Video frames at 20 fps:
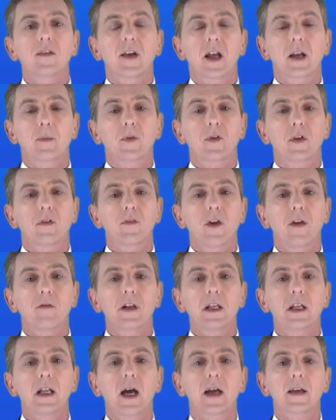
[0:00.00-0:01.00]
these animals are
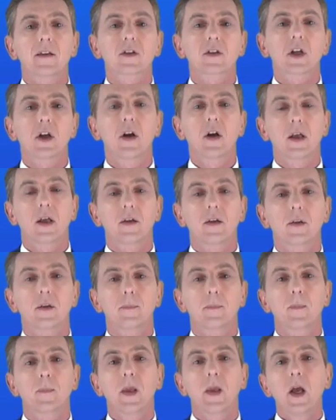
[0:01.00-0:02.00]
very light coloured.